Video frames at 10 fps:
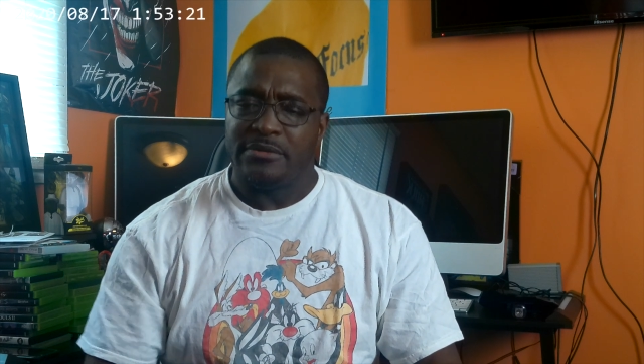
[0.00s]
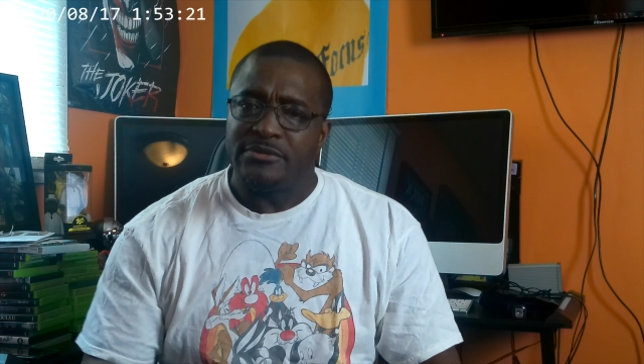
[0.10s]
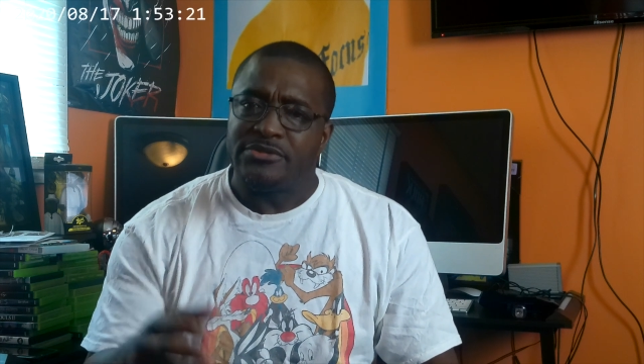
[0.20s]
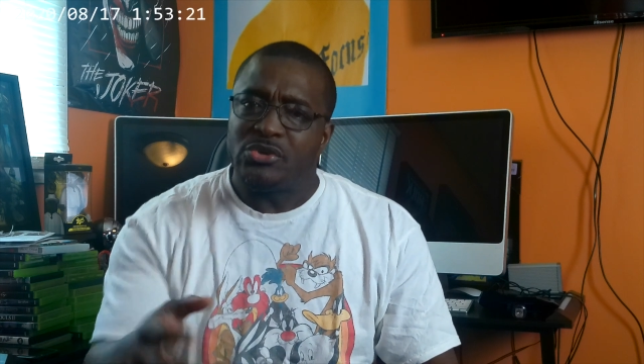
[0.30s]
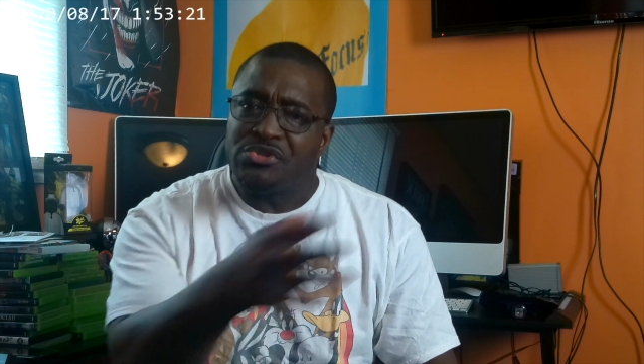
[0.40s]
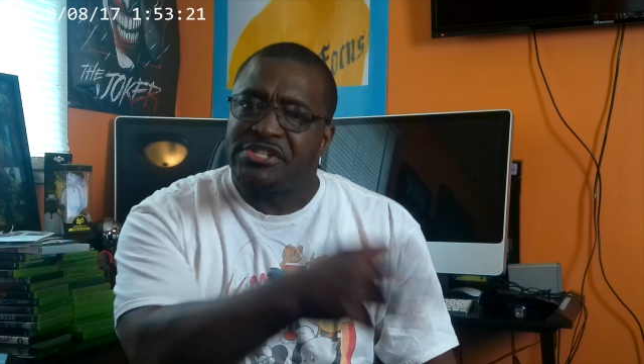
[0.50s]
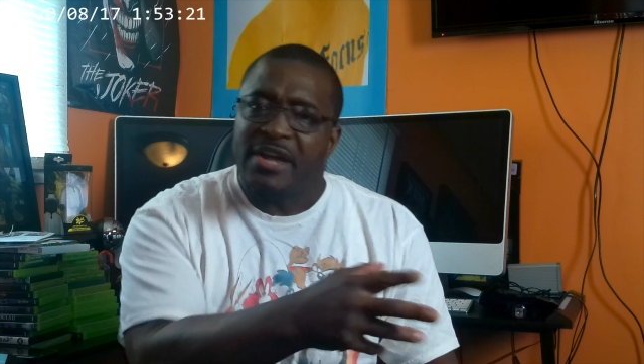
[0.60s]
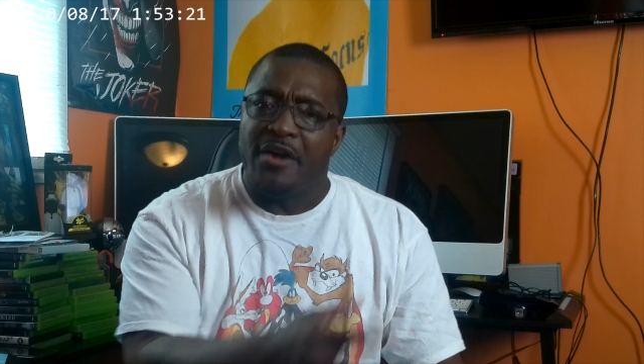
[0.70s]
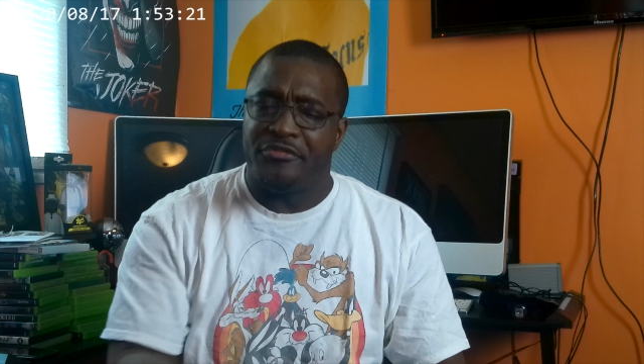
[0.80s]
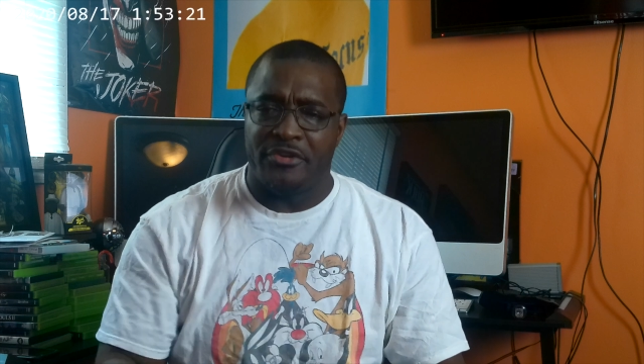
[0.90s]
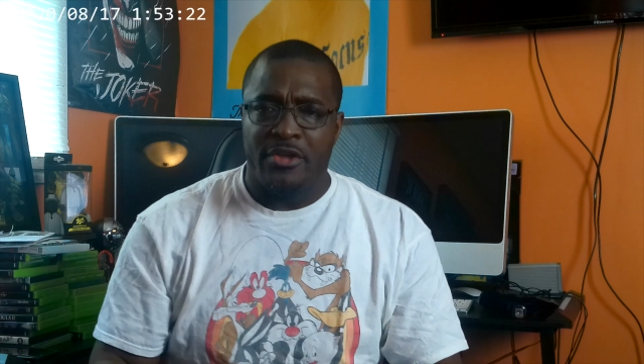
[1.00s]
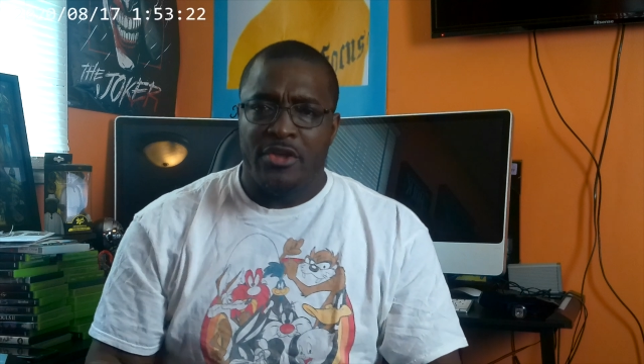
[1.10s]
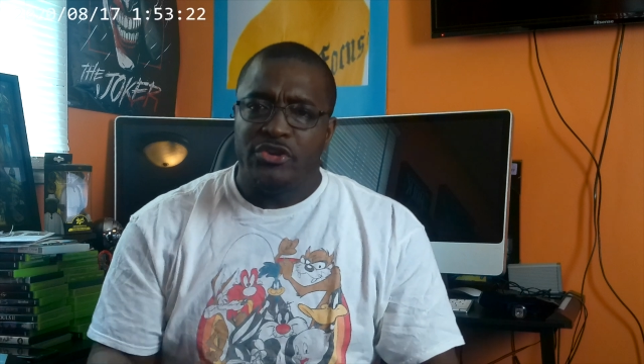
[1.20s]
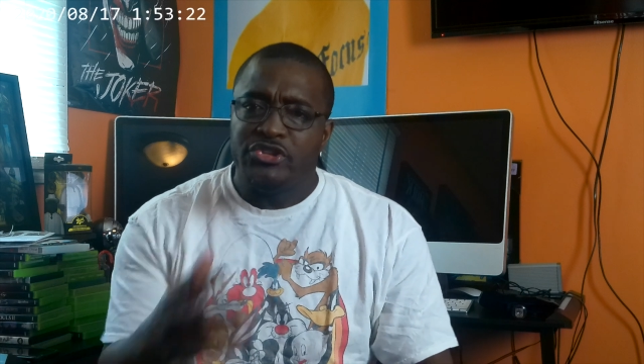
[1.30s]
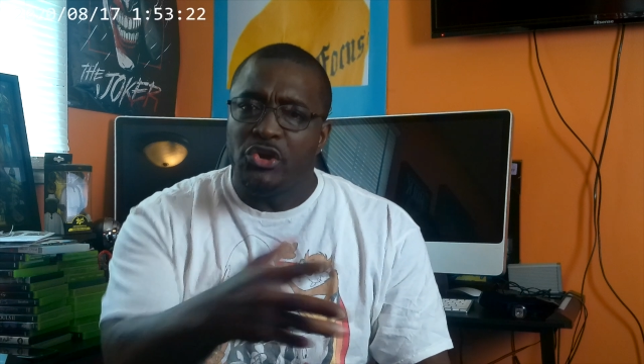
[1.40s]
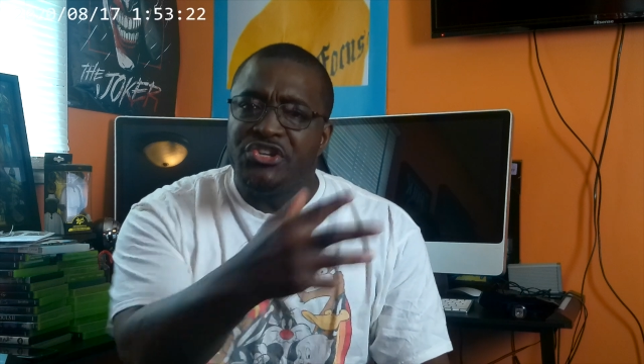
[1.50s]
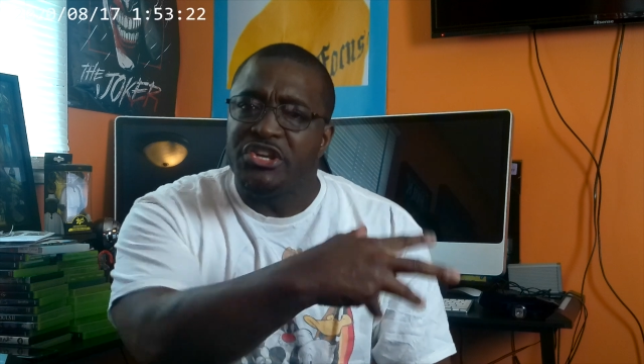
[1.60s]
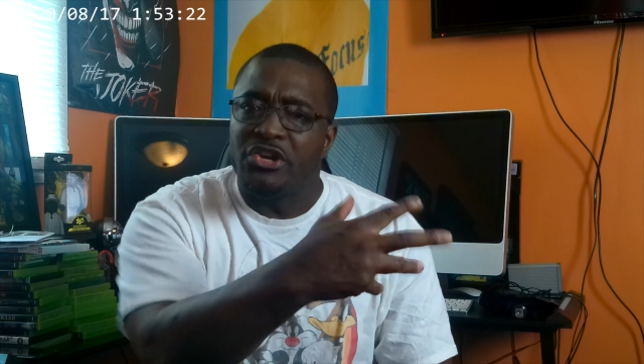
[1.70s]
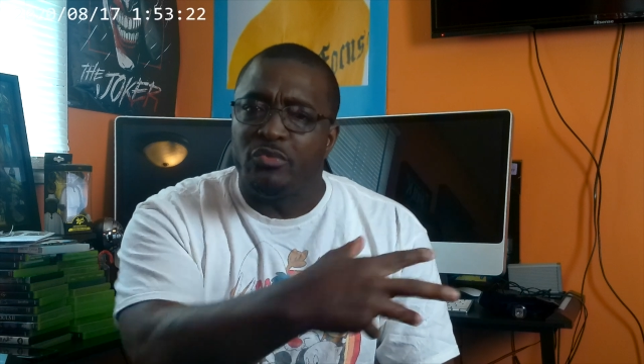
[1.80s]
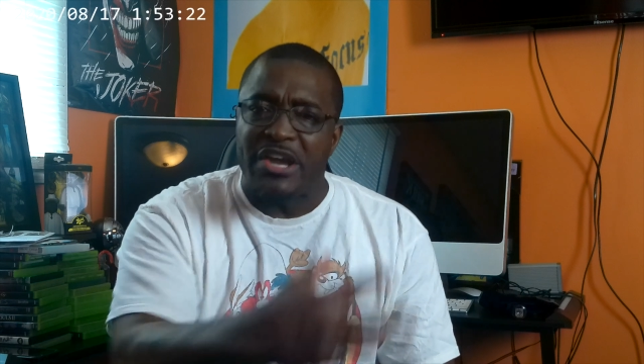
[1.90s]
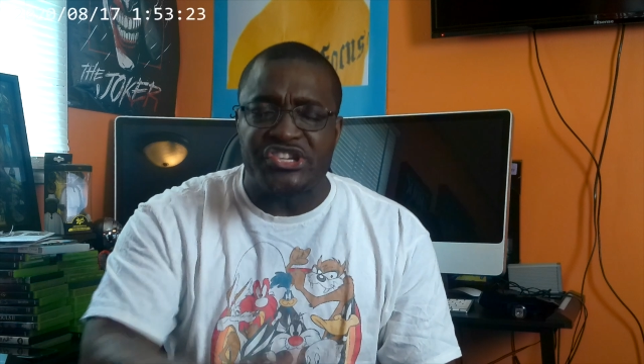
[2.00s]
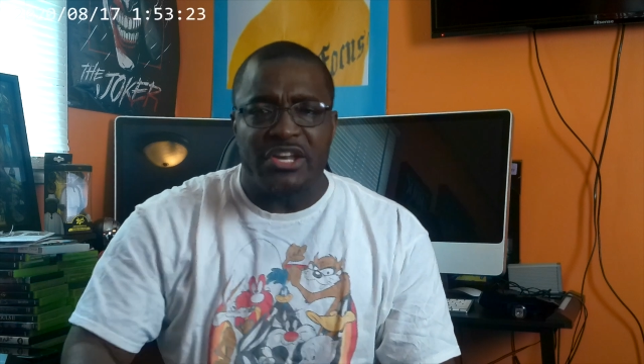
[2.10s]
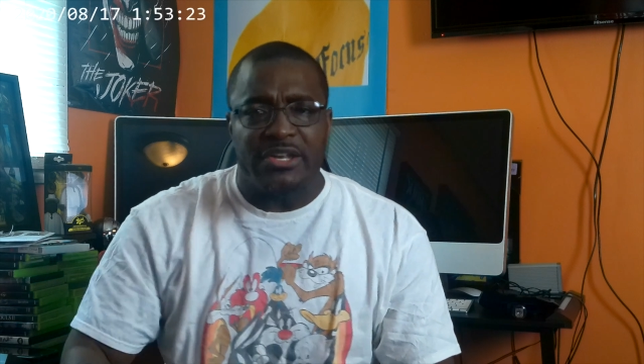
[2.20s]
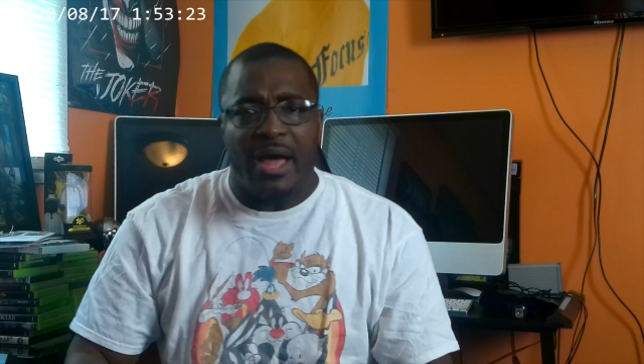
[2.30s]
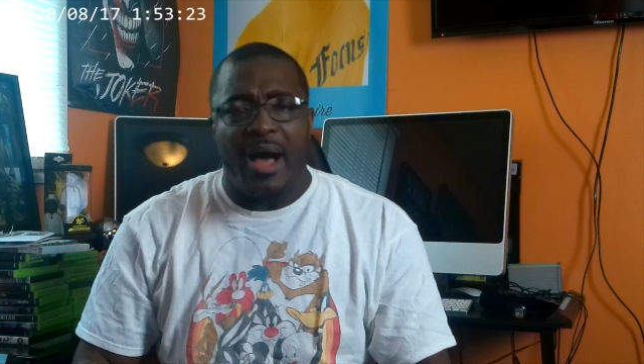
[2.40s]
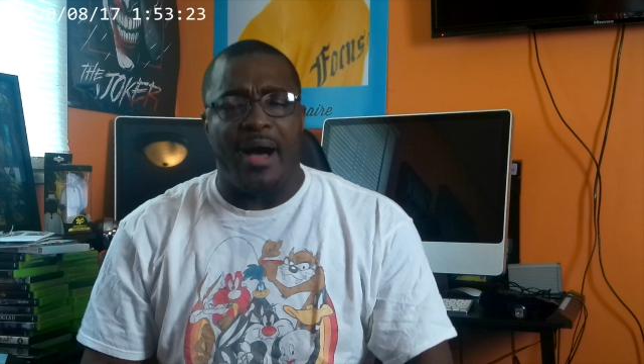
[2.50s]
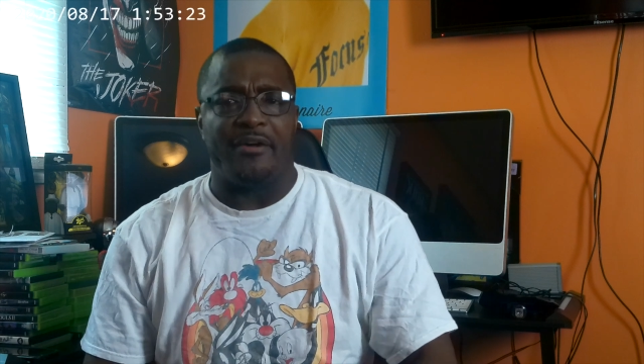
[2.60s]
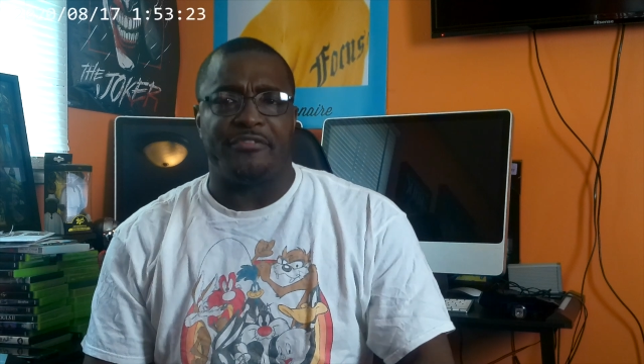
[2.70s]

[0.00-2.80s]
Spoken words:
Do stuff your generation love.